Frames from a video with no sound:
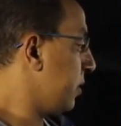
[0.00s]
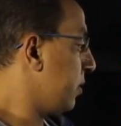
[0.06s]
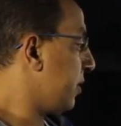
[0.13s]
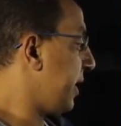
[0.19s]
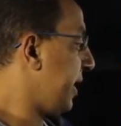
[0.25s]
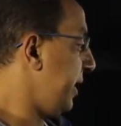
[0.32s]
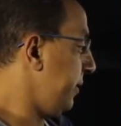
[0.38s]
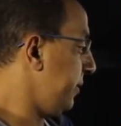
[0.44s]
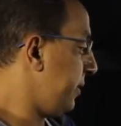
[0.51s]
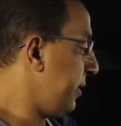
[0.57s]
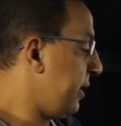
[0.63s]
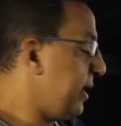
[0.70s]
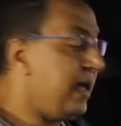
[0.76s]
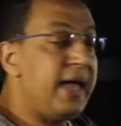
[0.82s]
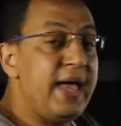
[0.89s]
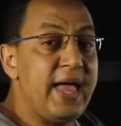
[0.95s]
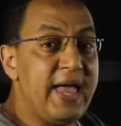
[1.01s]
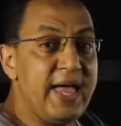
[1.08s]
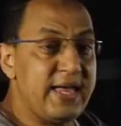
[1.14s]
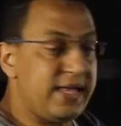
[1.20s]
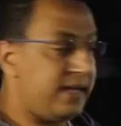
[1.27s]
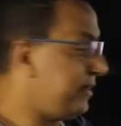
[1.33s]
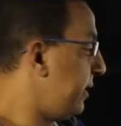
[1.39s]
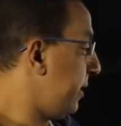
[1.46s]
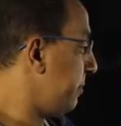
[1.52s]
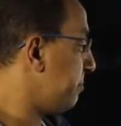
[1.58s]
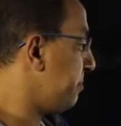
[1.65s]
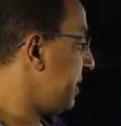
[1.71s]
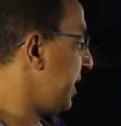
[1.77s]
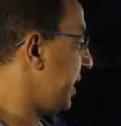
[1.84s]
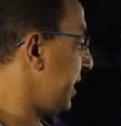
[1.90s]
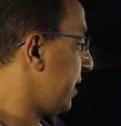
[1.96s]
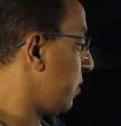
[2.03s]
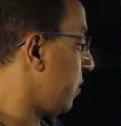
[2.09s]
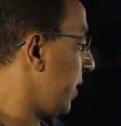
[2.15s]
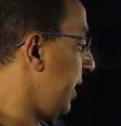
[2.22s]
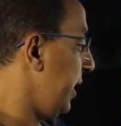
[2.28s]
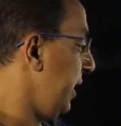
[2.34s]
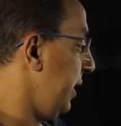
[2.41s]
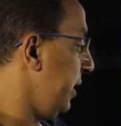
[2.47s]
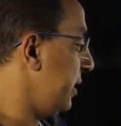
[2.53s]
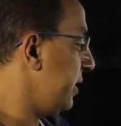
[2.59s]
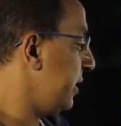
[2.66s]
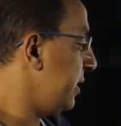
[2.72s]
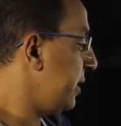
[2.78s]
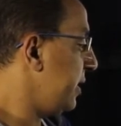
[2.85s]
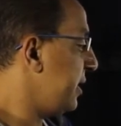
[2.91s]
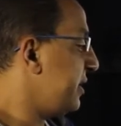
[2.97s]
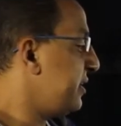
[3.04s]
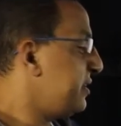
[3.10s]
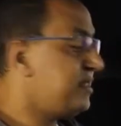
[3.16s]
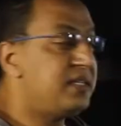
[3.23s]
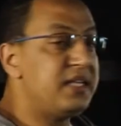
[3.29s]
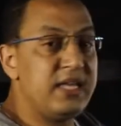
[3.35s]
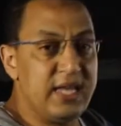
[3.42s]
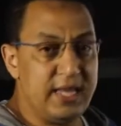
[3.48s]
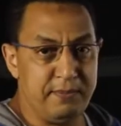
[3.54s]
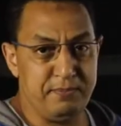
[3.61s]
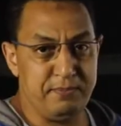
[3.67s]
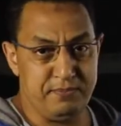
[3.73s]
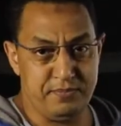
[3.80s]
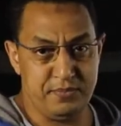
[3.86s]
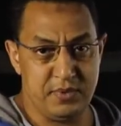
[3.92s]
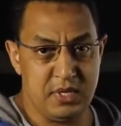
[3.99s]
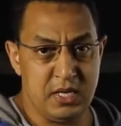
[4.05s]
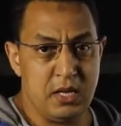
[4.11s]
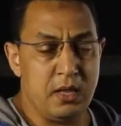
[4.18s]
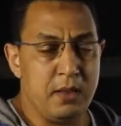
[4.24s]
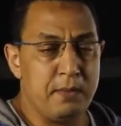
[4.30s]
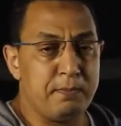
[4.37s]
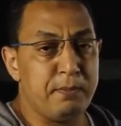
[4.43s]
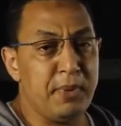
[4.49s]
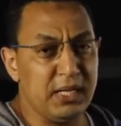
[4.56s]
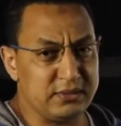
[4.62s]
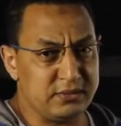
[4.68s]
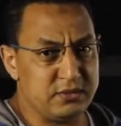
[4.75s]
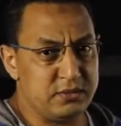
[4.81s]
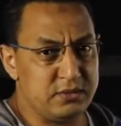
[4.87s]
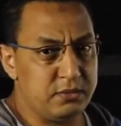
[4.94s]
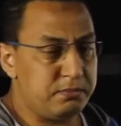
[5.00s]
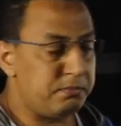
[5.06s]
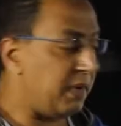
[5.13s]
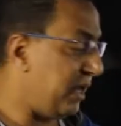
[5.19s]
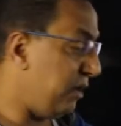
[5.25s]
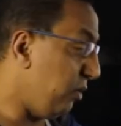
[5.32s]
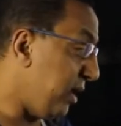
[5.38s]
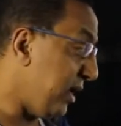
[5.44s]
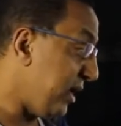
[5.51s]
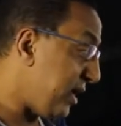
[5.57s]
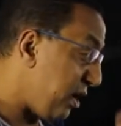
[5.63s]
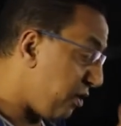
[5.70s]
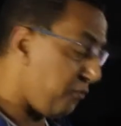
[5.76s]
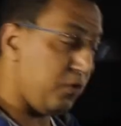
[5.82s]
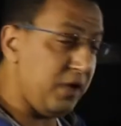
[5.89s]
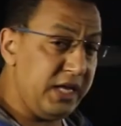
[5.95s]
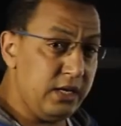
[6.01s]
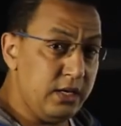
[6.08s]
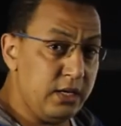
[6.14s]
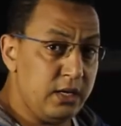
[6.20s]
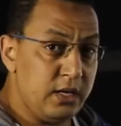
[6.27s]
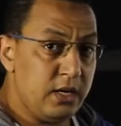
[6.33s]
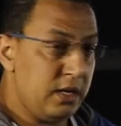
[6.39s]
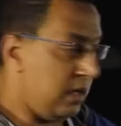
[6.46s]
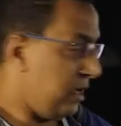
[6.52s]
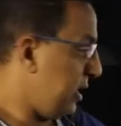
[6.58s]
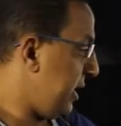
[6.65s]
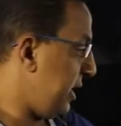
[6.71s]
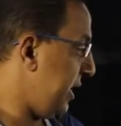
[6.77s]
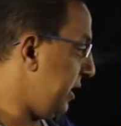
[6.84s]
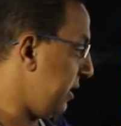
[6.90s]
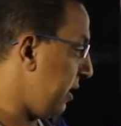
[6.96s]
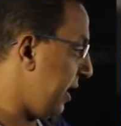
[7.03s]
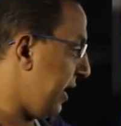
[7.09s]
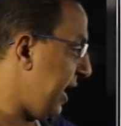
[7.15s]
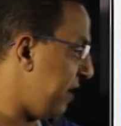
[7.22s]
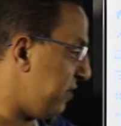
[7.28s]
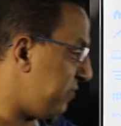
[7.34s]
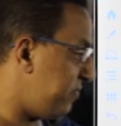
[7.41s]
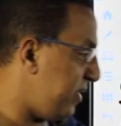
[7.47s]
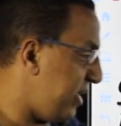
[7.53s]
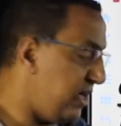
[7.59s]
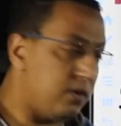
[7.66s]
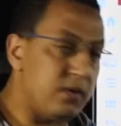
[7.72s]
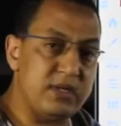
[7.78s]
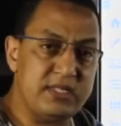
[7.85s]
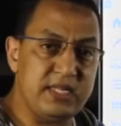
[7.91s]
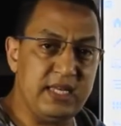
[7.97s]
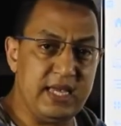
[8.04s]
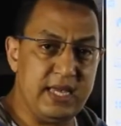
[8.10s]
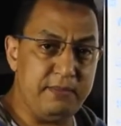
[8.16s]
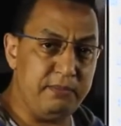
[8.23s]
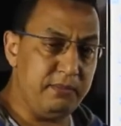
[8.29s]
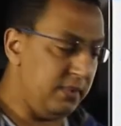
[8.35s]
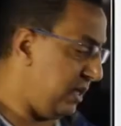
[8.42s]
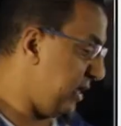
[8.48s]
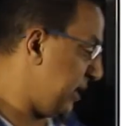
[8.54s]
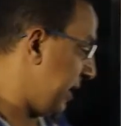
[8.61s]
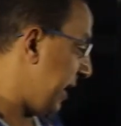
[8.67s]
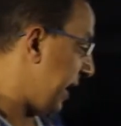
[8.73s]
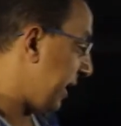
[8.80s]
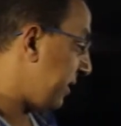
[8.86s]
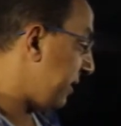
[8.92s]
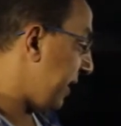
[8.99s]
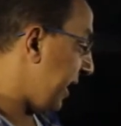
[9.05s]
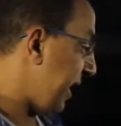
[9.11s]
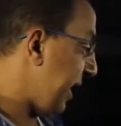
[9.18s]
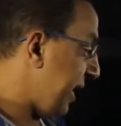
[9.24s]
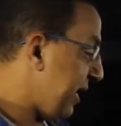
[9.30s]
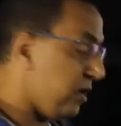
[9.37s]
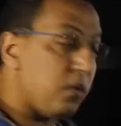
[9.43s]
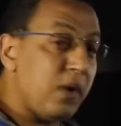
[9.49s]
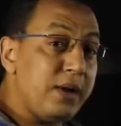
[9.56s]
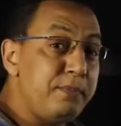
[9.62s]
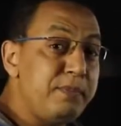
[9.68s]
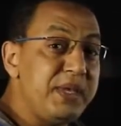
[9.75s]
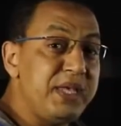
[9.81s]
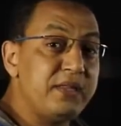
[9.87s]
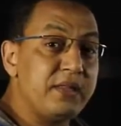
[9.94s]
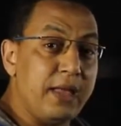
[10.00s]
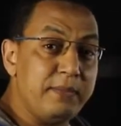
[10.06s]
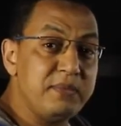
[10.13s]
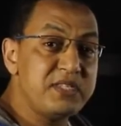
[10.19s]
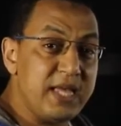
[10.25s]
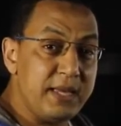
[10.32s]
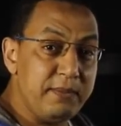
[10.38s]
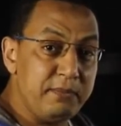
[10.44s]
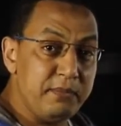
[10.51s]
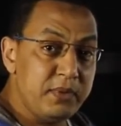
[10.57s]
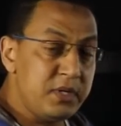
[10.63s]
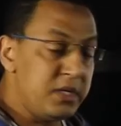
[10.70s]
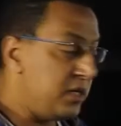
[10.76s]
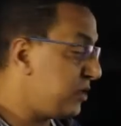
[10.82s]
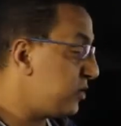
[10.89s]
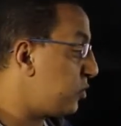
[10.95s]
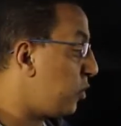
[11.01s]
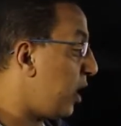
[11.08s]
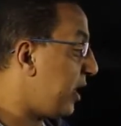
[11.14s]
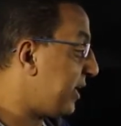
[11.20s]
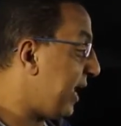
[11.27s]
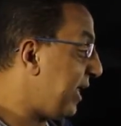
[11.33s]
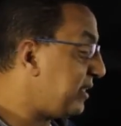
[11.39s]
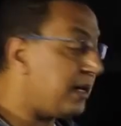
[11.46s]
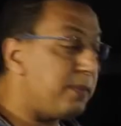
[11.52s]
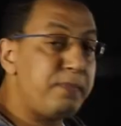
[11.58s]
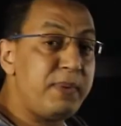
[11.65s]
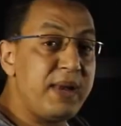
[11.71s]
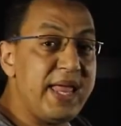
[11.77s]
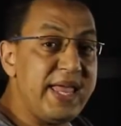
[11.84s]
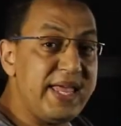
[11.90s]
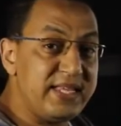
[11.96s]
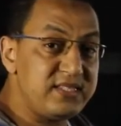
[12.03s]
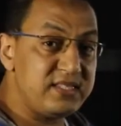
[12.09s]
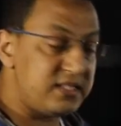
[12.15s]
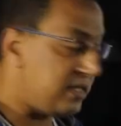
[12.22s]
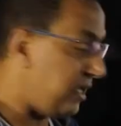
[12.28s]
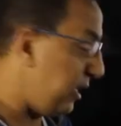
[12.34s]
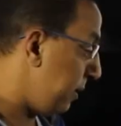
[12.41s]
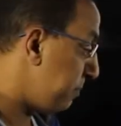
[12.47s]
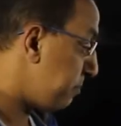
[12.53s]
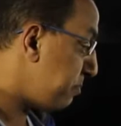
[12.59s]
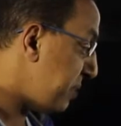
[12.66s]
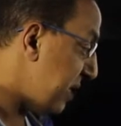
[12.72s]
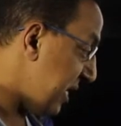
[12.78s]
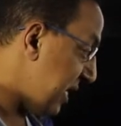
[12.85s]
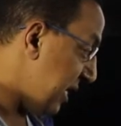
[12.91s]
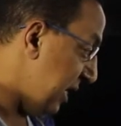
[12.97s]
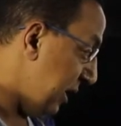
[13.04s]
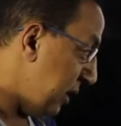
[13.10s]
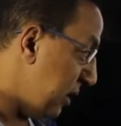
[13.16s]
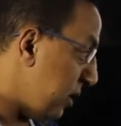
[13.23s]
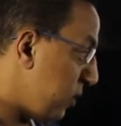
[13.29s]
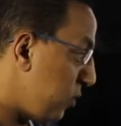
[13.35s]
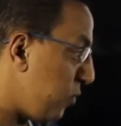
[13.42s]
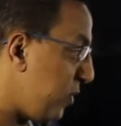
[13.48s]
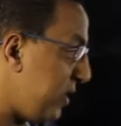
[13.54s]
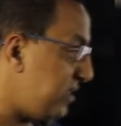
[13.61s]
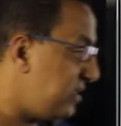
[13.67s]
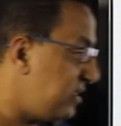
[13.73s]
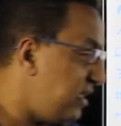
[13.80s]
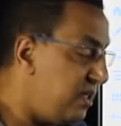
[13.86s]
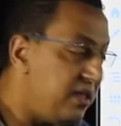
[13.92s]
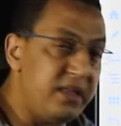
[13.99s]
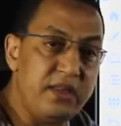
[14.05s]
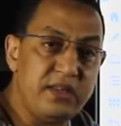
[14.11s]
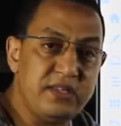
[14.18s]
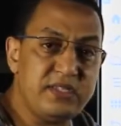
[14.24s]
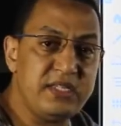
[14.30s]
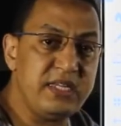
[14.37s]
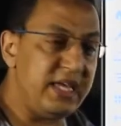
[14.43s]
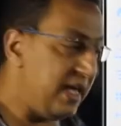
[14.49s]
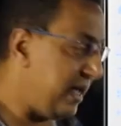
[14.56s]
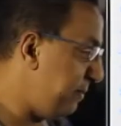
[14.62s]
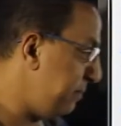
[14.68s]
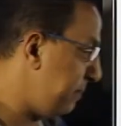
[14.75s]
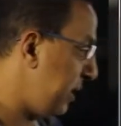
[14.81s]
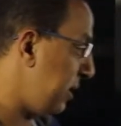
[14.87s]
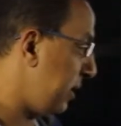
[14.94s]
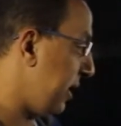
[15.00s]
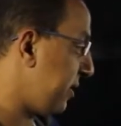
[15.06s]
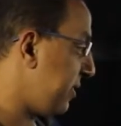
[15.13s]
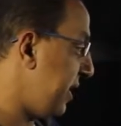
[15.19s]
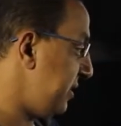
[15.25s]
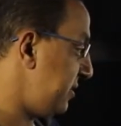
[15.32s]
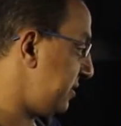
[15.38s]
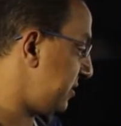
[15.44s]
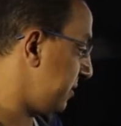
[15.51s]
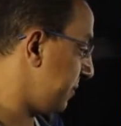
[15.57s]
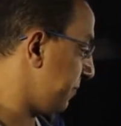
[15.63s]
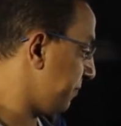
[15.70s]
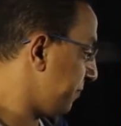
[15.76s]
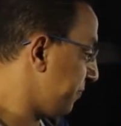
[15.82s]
okay, and B equal CM. But by looking carefully, here I have B equal CM and A equal B times M. So I can replace B with CM like this.